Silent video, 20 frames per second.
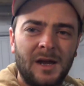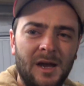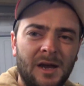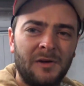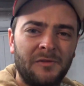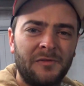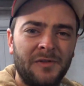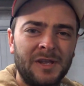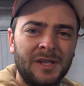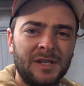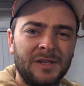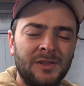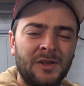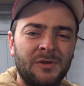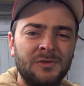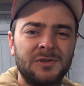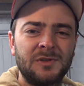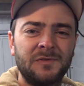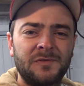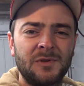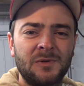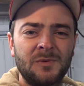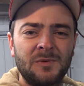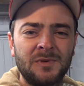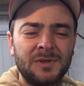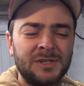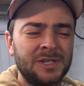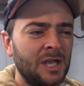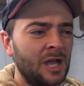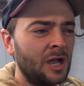I think those of you,
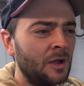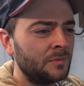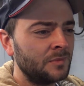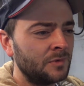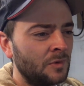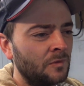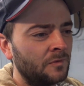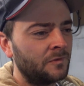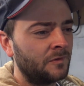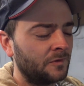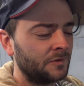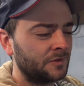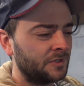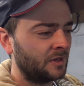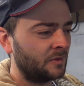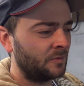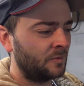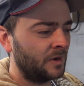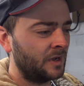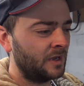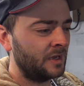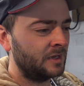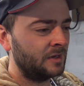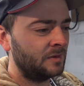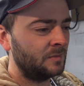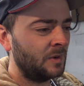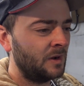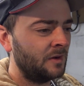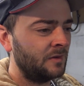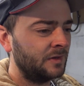is it up north or somewhere?
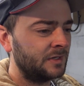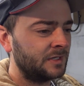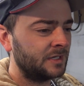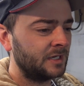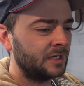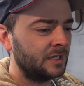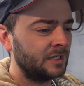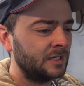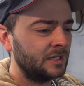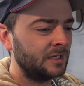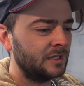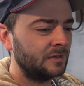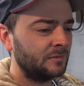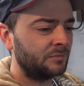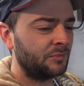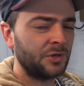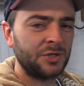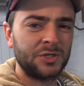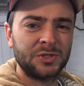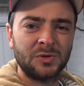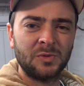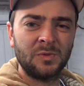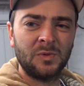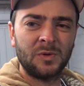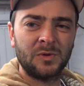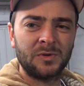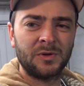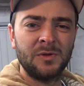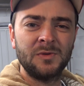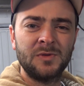Where is it? Is it Bristol
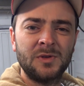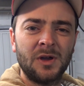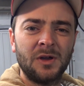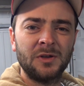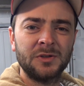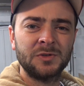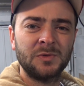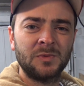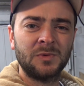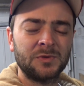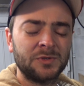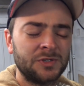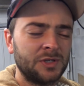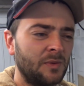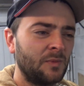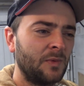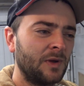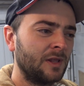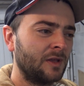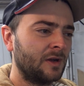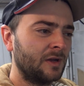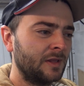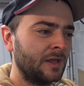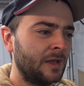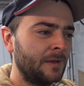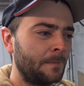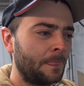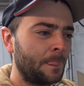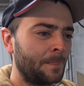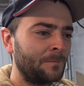or Newcastle or somewhere like
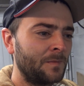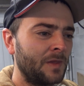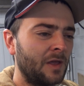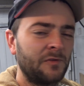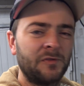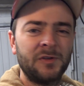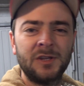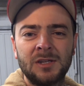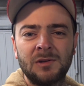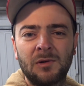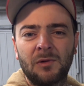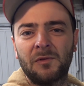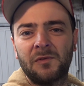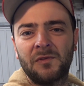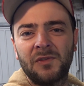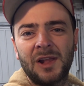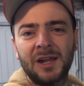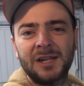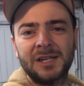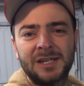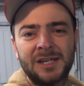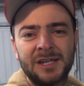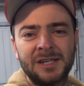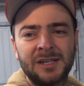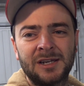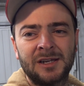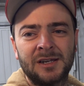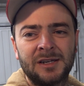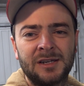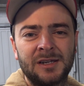that? I think you're all flooded, didn't
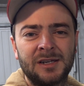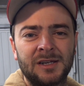you?